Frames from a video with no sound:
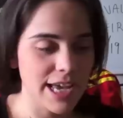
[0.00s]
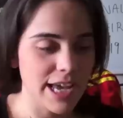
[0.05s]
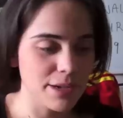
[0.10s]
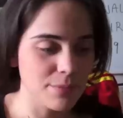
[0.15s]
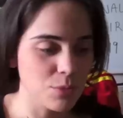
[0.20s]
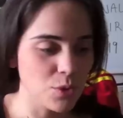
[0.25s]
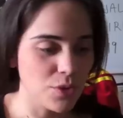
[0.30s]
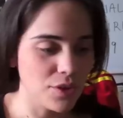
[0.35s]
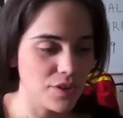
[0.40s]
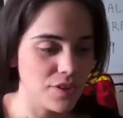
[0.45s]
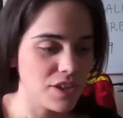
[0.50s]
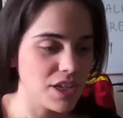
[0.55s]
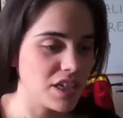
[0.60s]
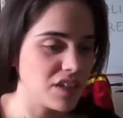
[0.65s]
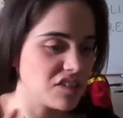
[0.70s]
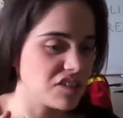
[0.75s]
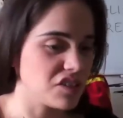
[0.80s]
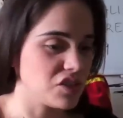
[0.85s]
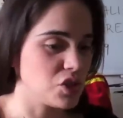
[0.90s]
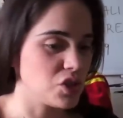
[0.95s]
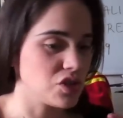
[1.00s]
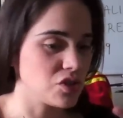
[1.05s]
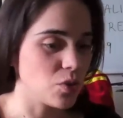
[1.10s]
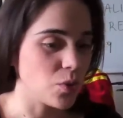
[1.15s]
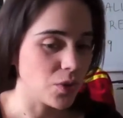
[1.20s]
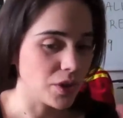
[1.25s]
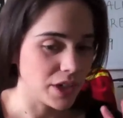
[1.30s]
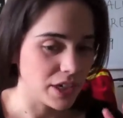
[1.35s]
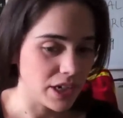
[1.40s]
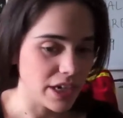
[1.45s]
add more things and just
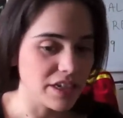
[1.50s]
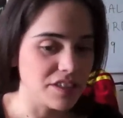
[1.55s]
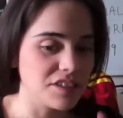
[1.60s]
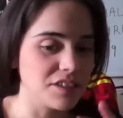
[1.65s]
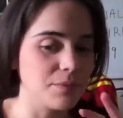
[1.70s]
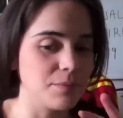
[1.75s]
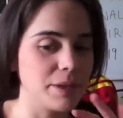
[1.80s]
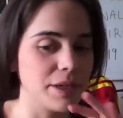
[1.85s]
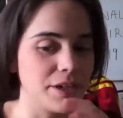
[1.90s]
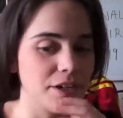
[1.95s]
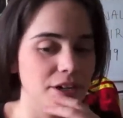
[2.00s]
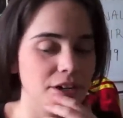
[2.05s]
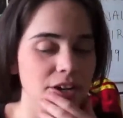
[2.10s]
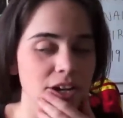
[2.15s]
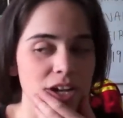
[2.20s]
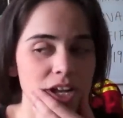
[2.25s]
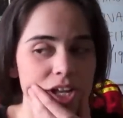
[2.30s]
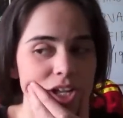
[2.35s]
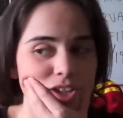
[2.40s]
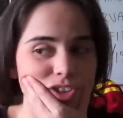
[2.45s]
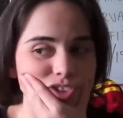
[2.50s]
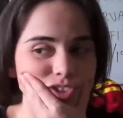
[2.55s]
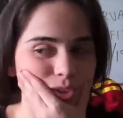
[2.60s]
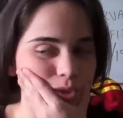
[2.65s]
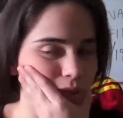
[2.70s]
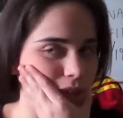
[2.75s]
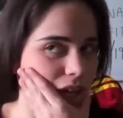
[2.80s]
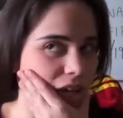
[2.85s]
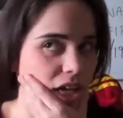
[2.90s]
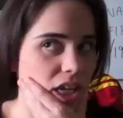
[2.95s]
organize it better
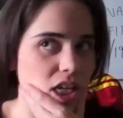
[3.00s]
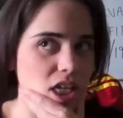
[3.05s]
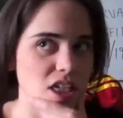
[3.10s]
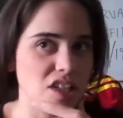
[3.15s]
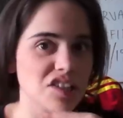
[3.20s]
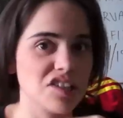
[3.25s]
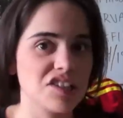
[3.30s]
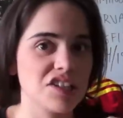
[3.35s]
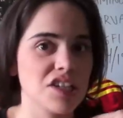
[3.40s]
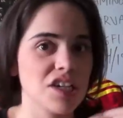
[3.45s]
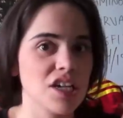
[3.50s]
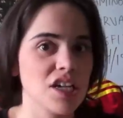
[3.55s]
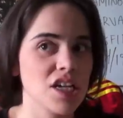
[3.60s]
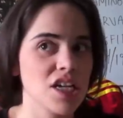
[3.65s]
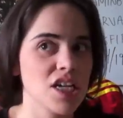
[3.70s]
so that it's